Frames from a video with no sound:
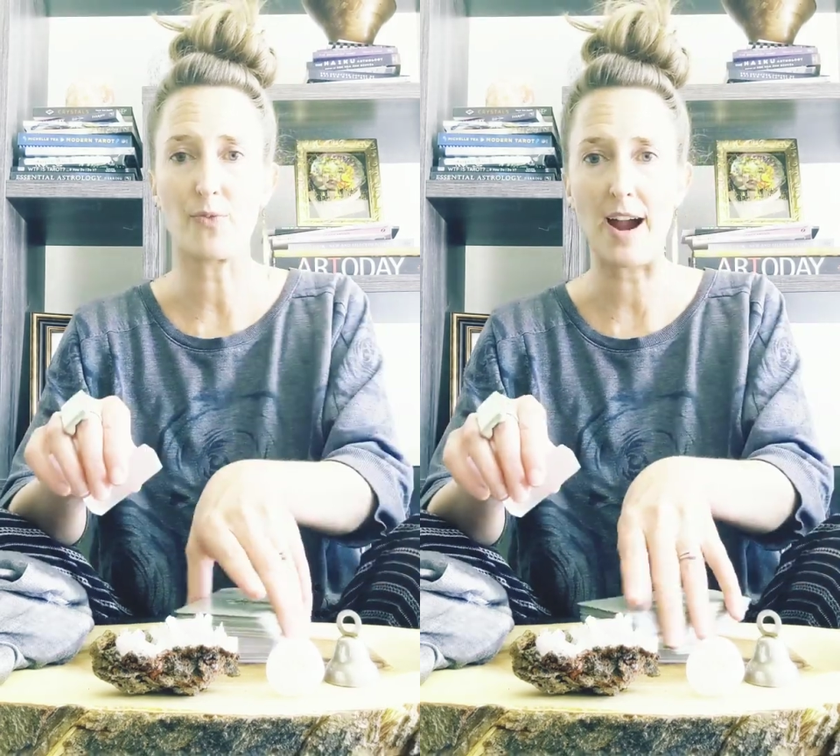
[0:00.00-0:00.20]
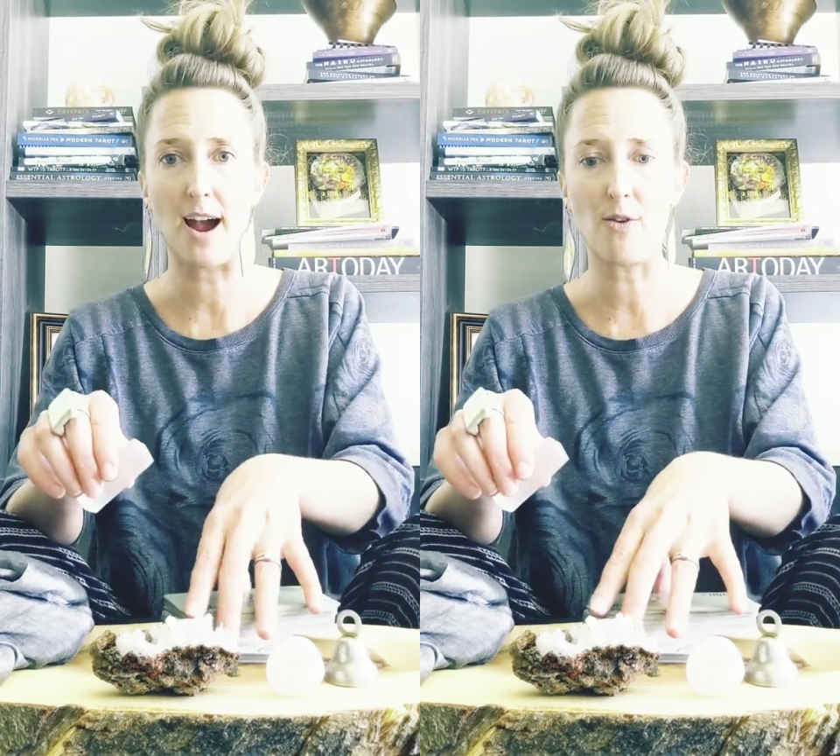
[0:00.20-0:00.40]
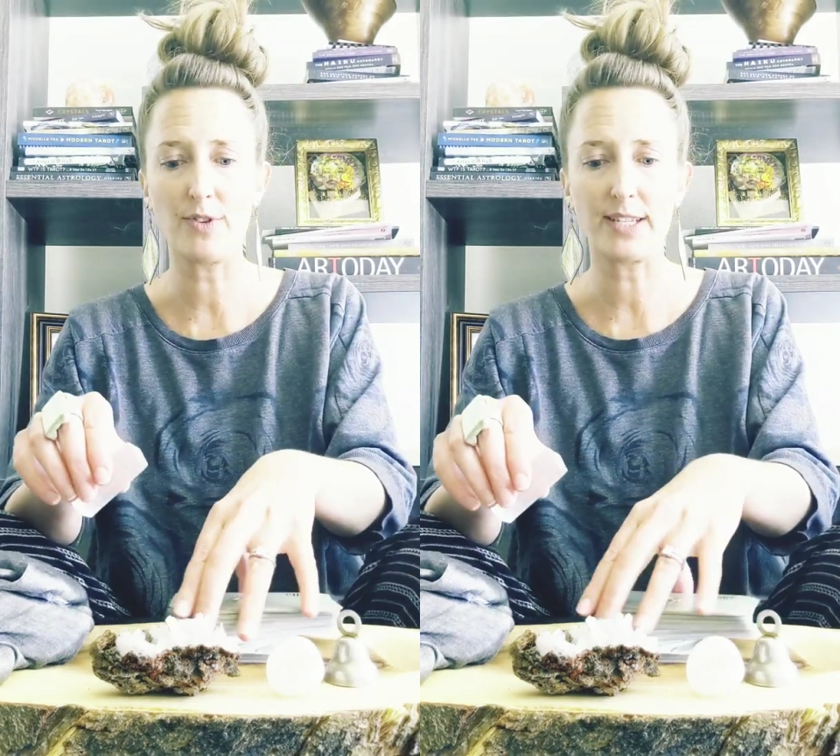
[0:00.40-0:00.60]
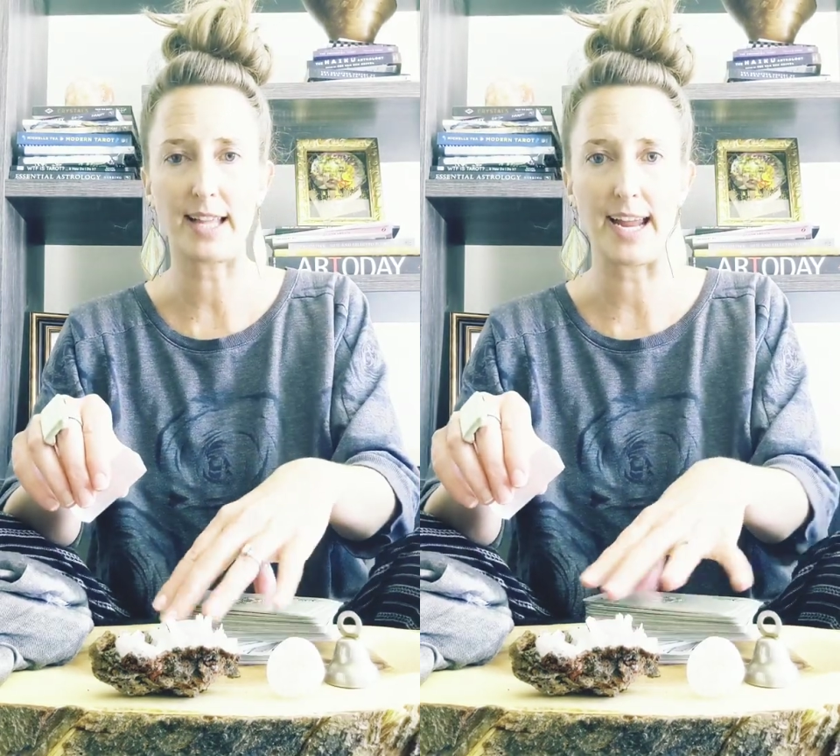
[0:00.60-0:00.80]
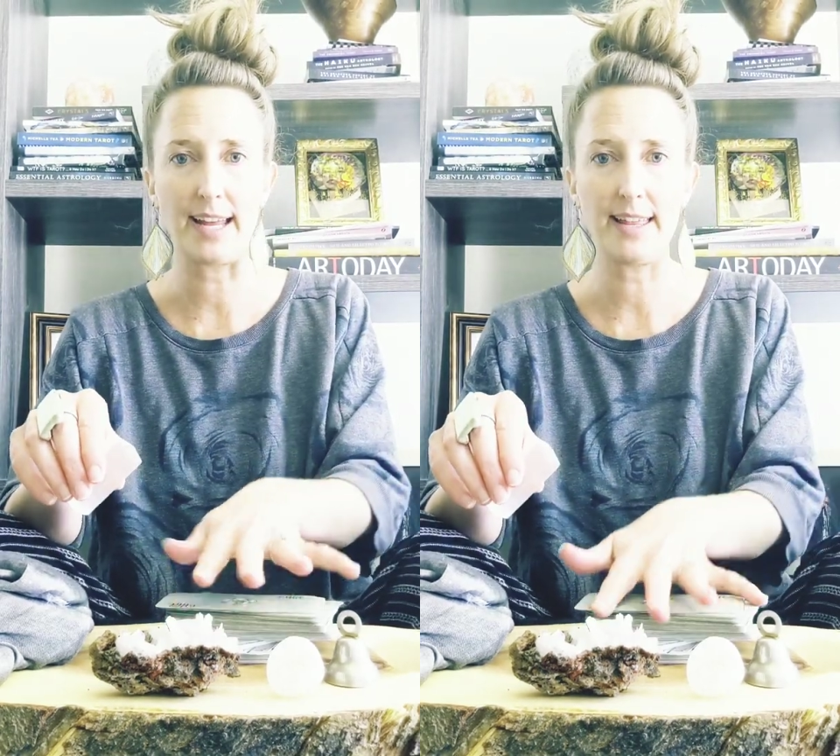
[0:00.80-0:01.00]
around
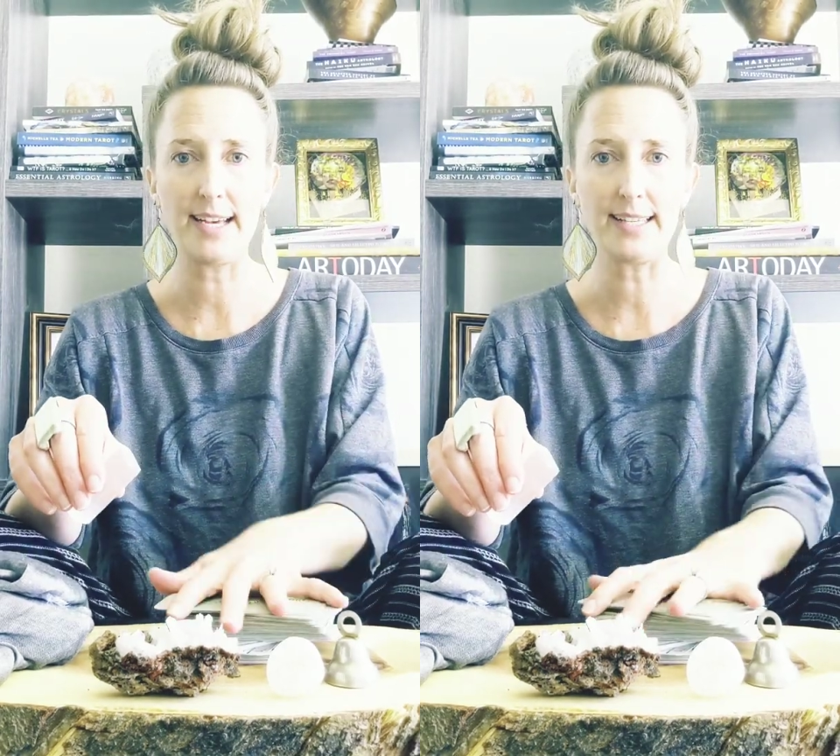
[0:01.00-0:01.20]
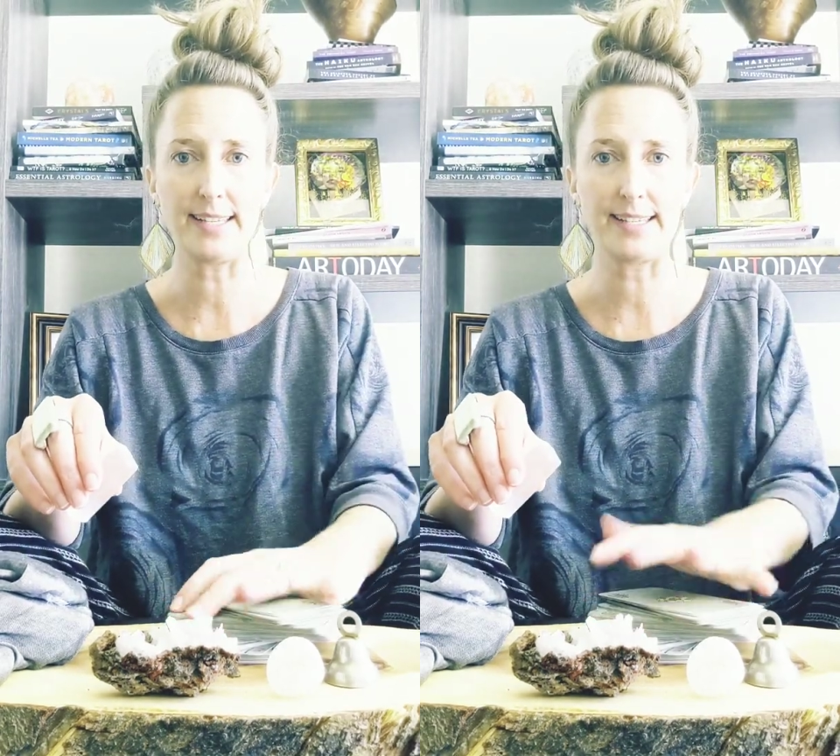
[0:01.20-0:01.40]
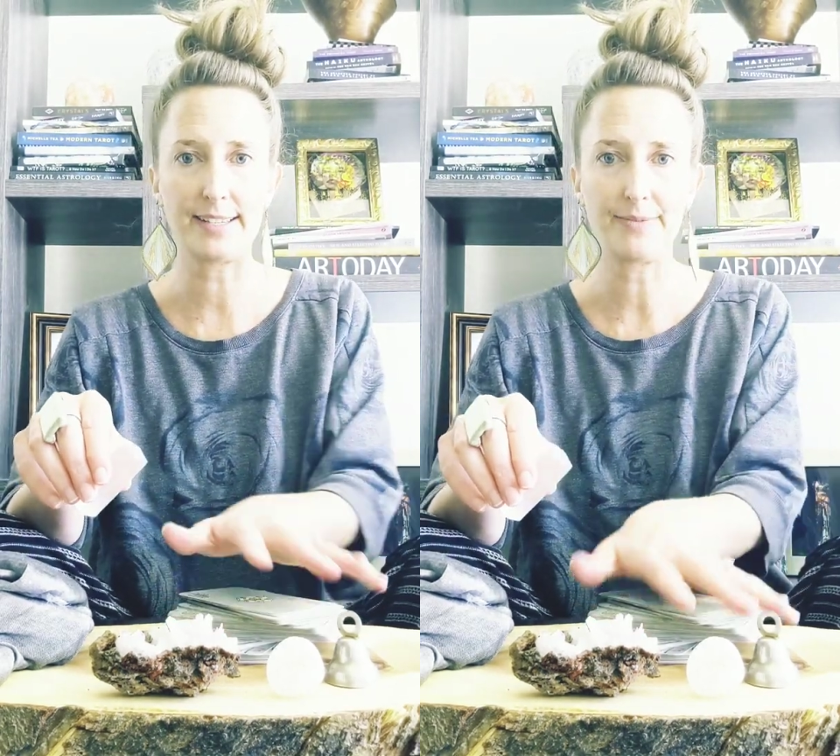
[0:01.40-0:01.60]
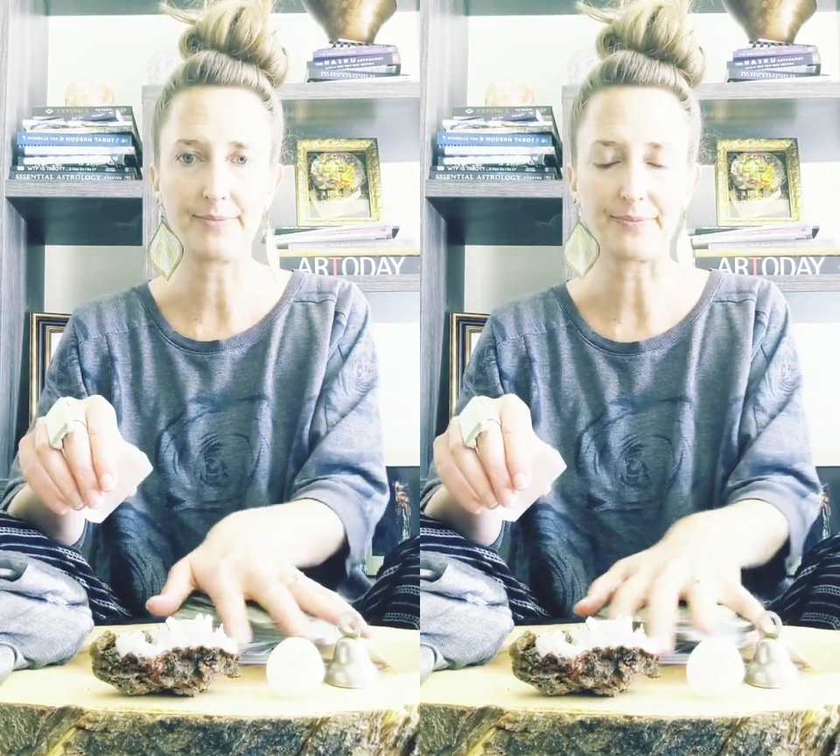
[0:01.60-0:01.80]
like this,